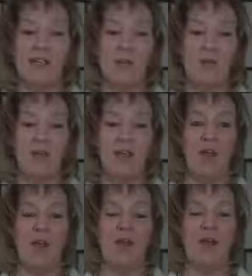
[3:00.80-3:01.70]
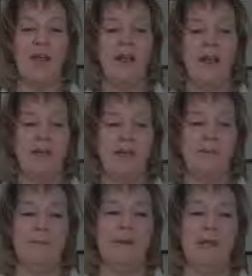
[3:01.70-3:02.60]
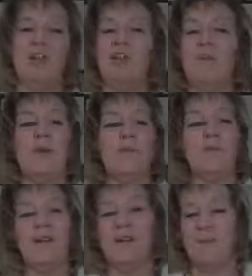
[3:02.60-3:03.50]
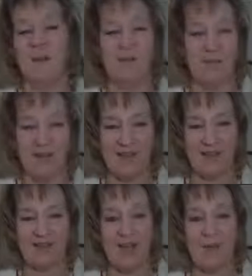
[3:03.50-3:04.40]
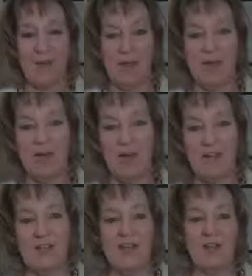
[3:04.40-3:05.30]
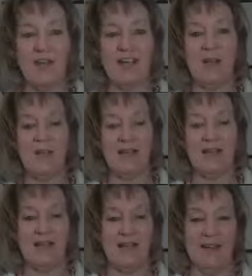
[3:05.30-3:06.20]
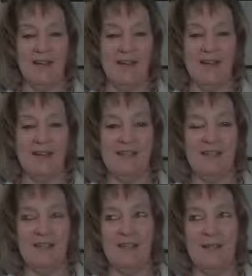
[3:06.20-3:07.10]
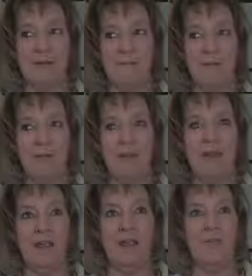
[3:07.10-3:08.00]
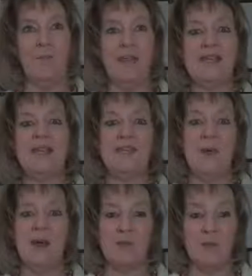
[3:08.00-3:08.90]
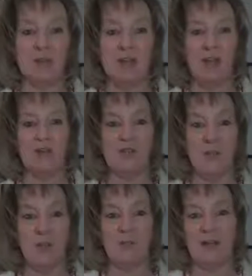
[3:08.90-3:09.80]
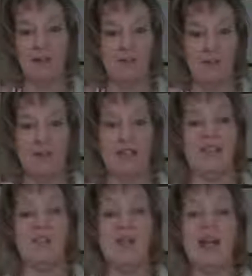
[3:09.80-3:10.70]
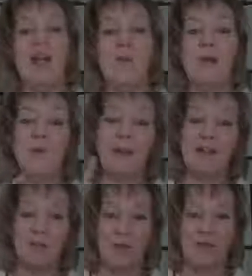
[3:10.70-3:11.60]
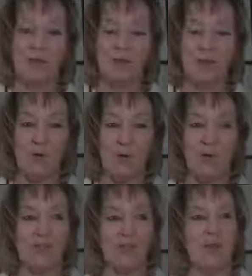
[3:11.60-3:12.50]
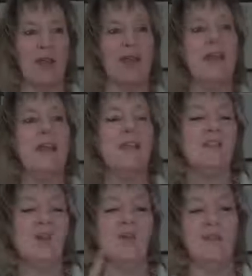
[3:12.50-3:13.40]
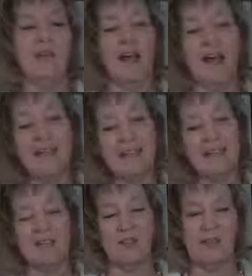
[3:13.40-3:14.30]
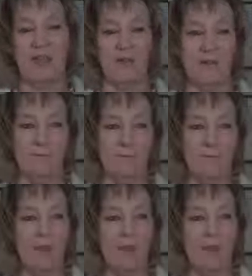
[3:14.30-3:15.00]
tell you who they are. And you can probably find them all over my other site, but you know, I try to keep it as basic as possible in here, so I'm not confusing things. So anyhow, I want to get back to my CBD oils, okay? So the isolates are touted